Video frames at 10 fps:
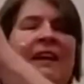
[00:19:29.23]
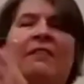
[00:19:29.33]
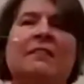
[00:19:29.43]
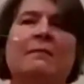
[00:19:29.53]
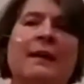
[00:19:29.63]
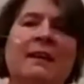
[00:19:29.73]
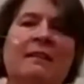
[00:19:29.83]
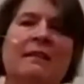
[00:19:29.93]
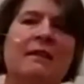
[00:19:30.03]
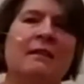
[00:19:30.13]
This is making
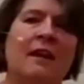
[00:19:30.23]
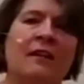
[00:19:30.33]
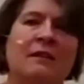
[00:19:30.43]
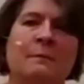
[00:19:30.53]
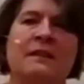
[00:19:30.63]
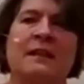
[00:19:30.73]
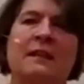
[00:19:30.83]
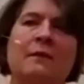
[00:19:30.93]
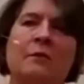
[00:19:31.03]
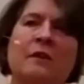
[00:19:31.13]
the theological mistake
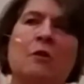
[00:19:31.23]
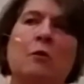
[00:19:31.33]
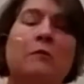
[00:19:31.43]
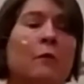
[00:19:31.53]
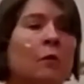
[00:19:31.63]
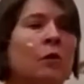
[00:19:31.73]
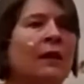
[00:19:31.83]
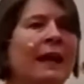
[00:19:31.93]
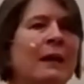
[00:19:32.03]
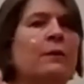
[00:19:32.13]
of using univocal
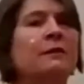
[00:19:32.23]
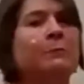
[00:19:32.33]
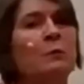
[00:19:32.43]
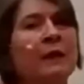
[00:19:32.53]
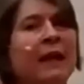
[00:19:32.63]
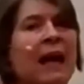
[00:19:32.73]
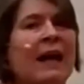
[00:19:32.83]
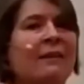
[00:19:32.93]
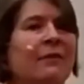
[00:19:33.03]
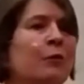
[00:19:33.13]
language between
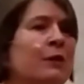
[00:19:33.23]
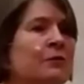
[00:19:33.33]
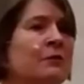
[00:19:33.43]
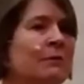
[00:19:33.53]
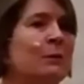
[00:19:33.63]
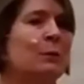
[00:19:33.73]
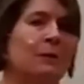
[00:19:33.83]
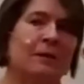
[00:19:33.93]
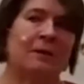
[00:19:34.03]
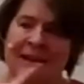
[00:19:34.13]
God and the creatures of the
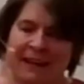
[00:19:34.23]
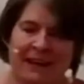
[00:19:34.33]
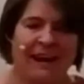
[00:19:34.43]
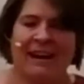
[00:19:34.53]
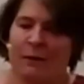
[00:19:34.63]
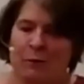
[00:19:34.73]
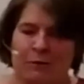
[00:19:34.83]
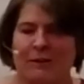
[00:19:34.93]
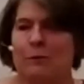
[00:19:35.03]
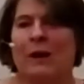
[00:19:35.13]
world. And I won't
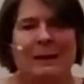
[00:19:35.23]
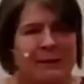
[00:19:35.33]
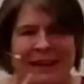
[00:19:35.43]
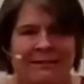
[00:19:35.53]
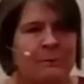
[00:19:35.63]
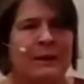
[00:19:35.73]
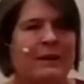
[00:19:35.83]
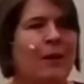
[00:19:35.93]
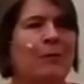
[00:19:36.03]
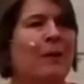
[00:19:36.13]
tell you why, but that's a big
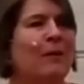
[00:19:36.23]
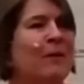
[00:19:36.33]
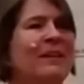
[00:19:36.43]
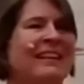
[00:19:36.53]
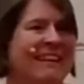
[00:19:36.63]
no-no.